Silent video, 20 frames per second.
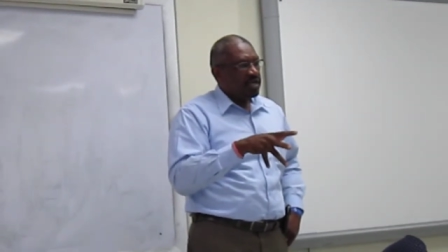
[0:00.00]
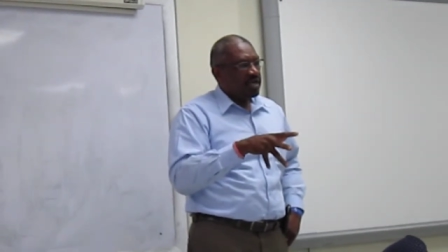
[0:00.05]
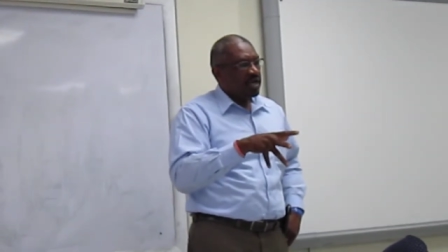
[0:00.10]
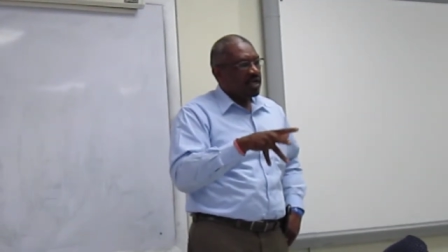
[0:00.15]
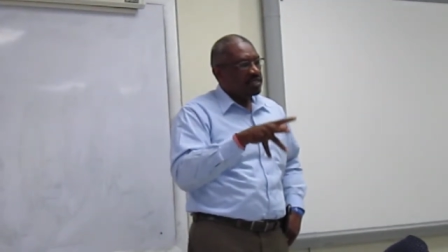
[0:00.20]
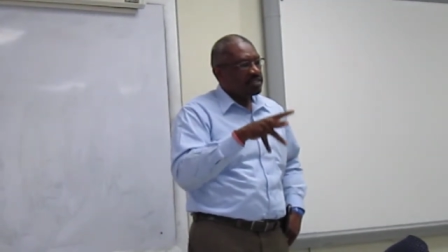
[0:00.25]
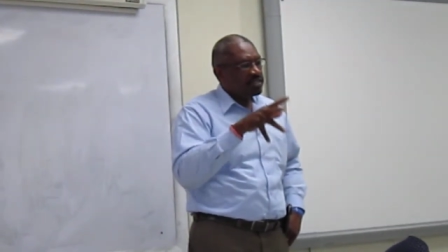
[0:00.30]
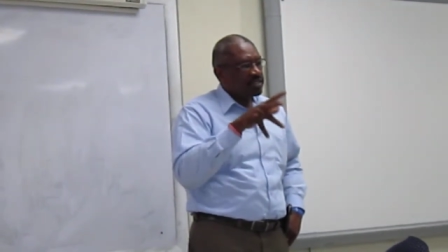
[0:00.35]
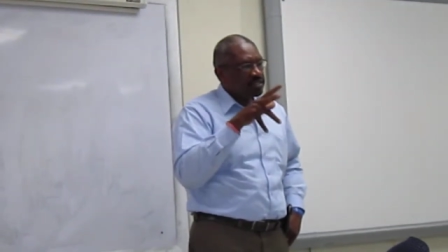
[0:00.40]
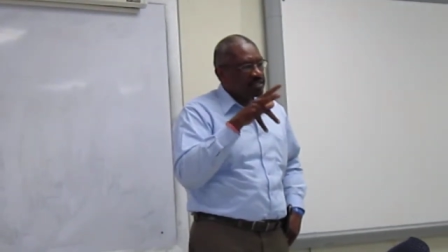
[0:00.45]

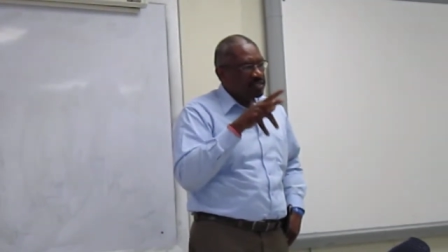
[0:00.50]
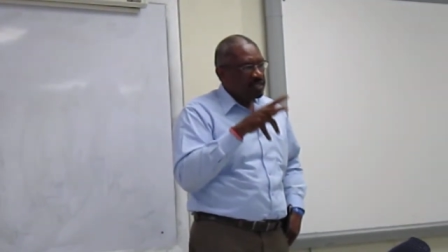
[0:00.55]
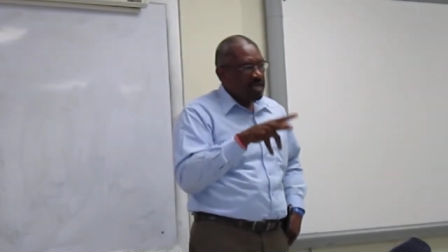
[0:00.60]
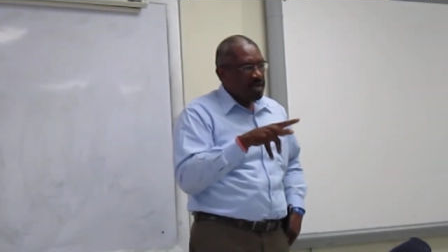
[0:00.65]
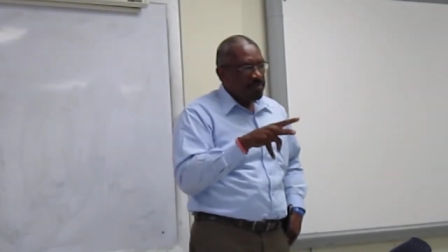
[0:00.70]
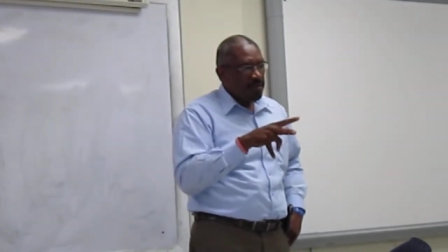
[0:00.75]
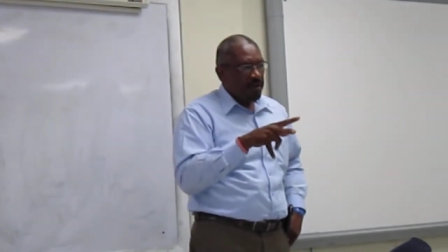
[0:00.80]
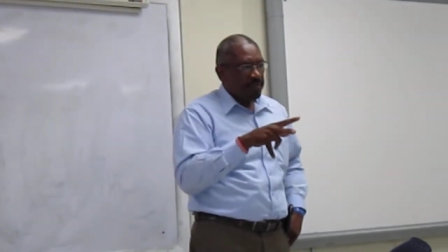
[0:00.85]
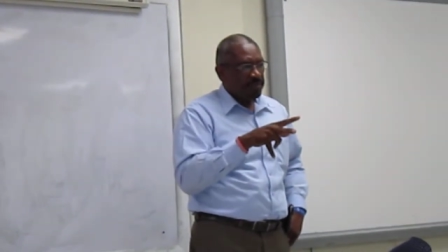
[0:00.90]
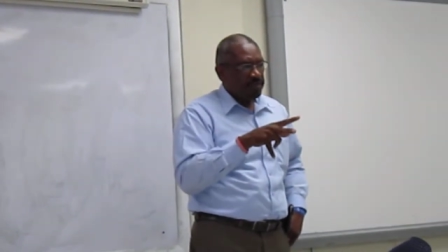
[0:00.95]
has the
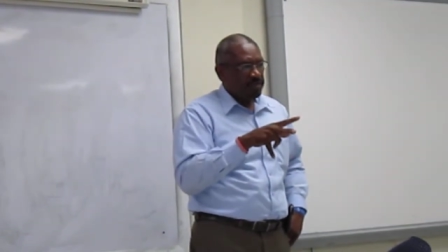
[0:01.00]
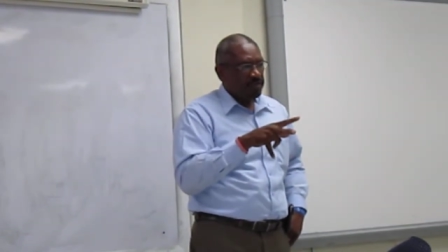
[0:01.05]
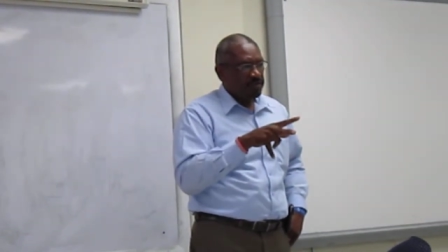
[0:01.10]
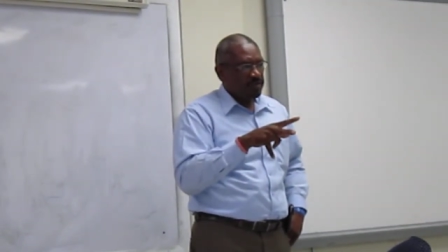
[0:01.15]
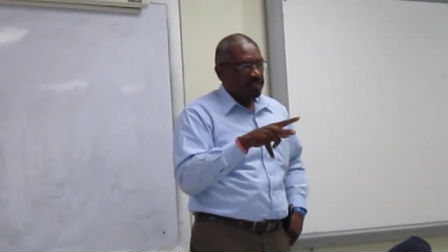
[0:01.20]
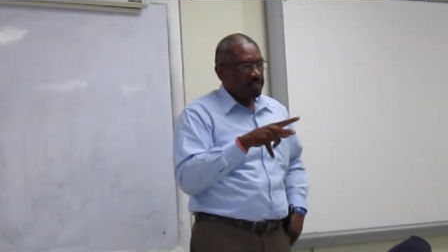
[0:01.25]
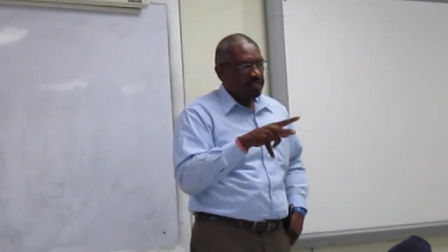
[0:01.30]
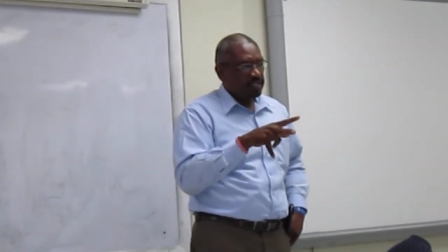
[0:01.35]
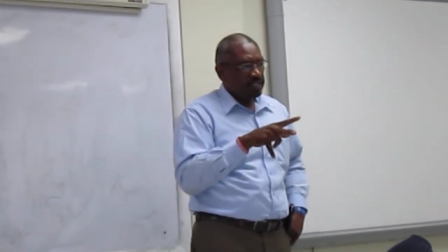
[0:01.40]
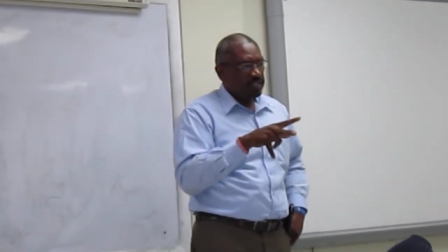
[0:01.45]
same
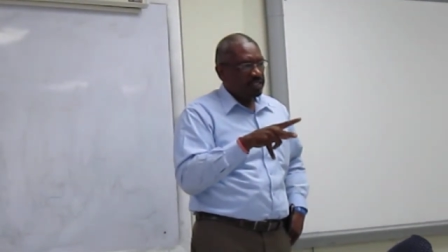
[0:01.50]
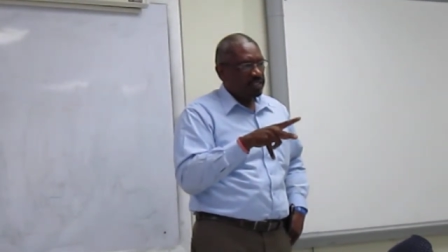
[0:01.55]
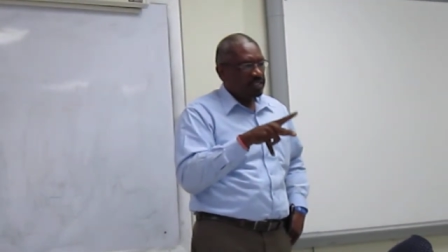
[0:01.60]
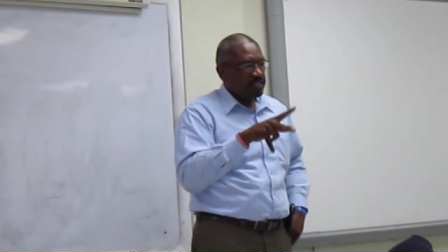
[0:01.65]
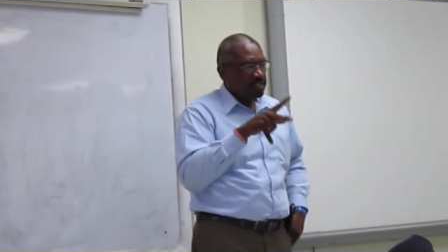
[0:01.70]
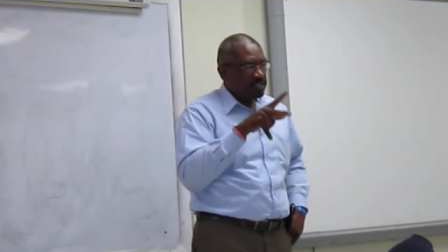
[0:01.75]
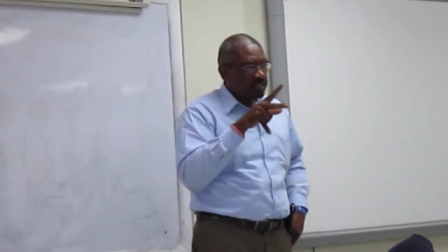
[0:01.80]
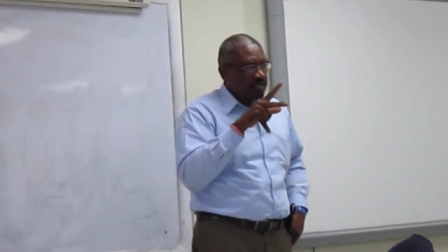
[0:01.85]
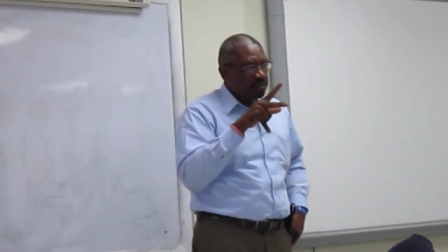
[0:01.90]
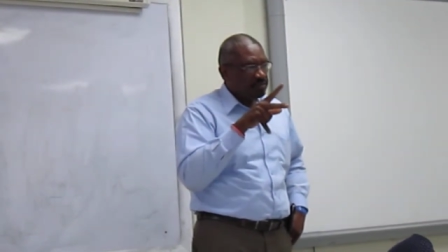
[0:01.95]
opportunity
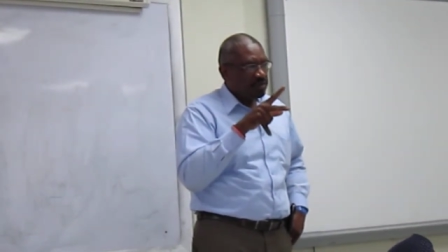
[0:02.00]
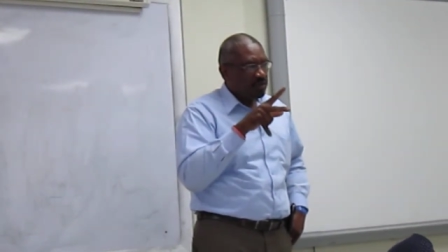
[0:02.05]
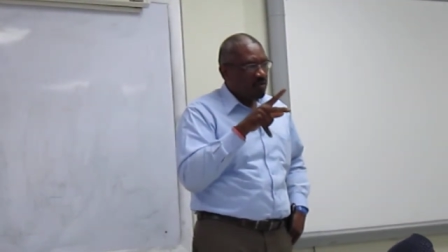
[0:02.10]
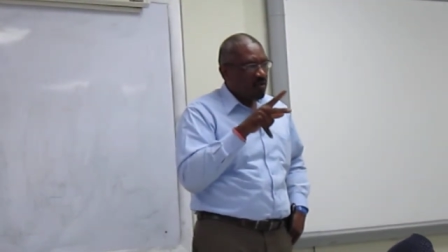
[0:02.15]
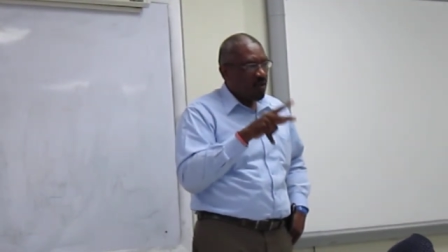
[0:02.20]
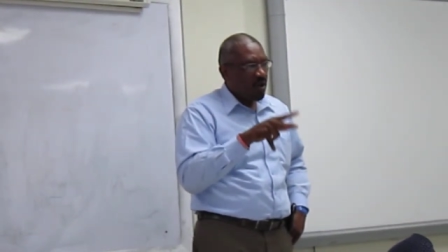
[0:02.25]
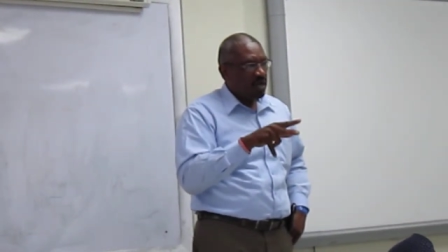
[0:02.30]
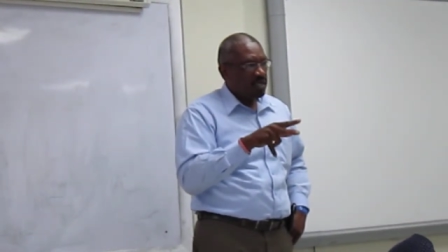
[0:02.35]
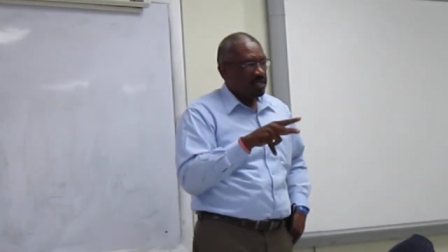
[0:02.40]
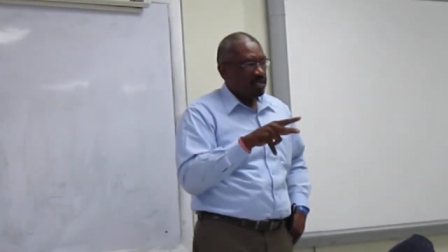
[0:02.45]
in terms of
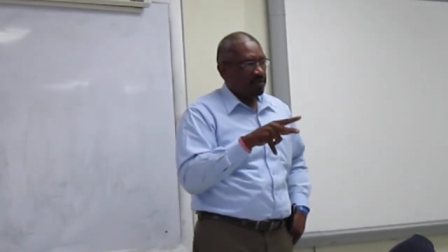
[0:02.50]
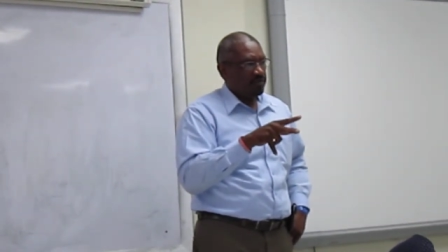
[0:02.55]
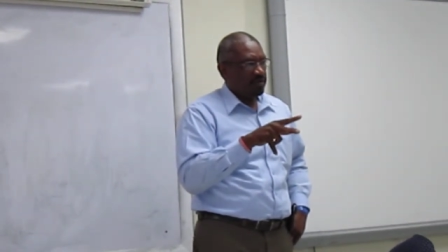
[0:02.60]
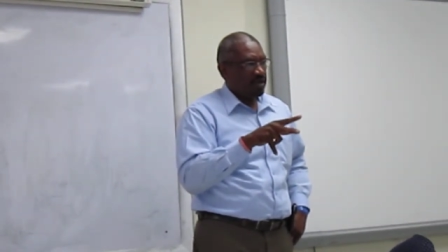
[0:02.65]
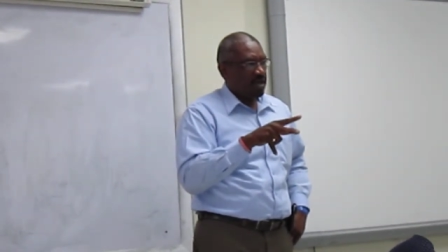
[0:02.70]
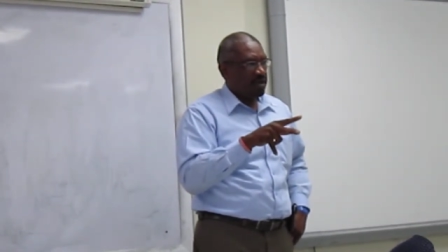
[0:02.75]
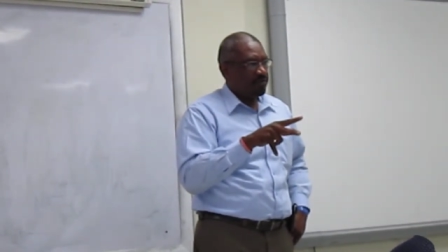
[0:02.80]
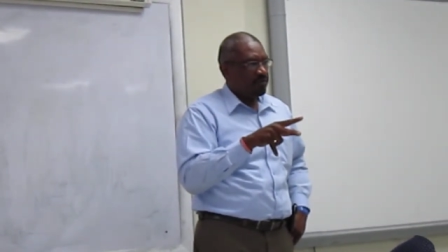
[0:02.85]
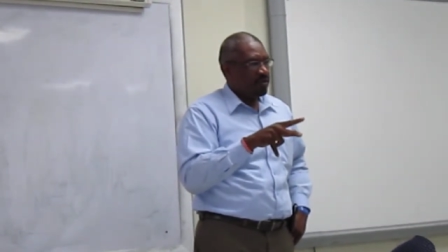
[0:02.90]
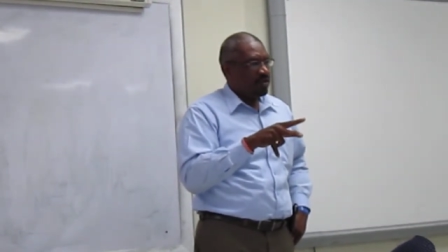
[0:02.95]
quality of
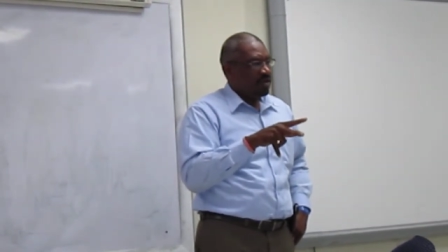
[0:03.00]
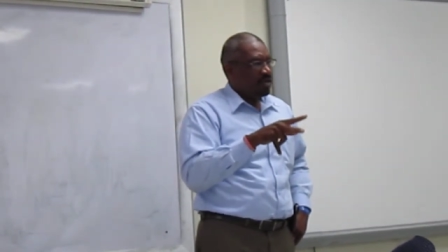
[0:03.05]
life